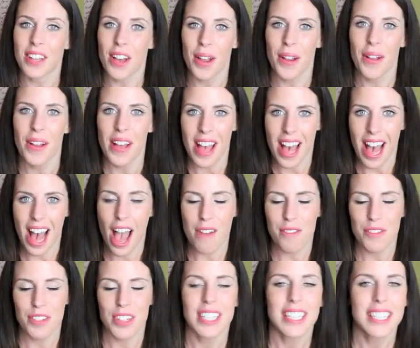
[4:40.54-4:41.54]
So
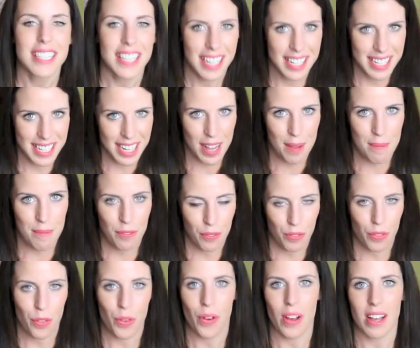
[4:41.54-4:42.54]
I've just signed up
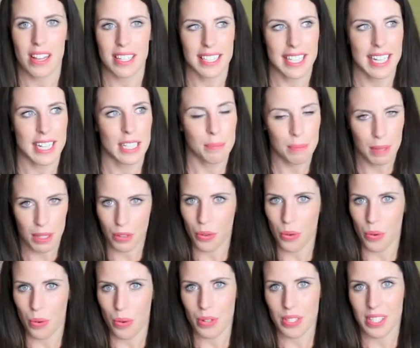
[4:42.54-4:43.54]
for a 6-month
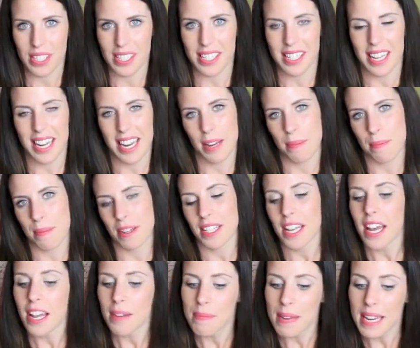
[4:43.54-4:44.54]
course to
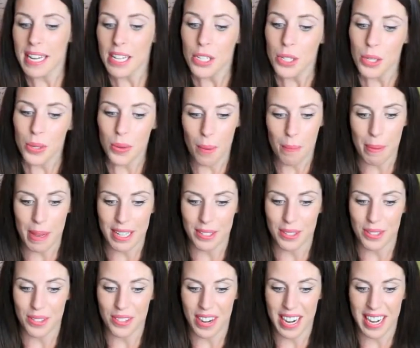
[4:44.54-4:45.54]
turn me into a
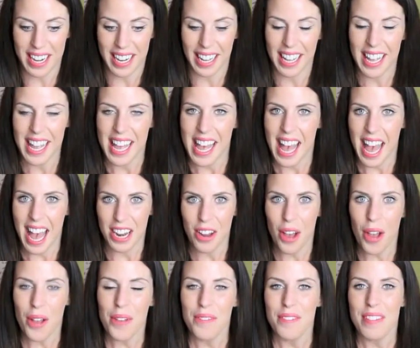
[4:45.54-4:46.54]
personal trainer and
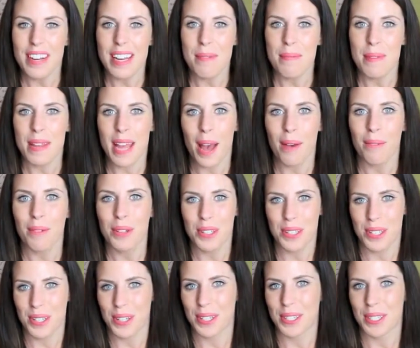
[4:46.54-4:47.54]
hopefully be able
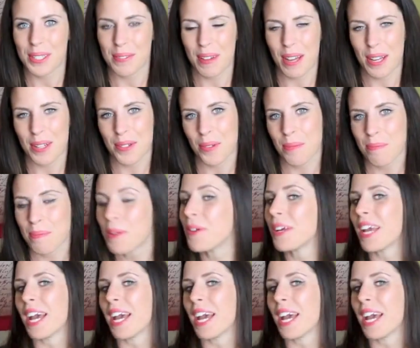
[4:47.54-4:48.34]
to do some actual boot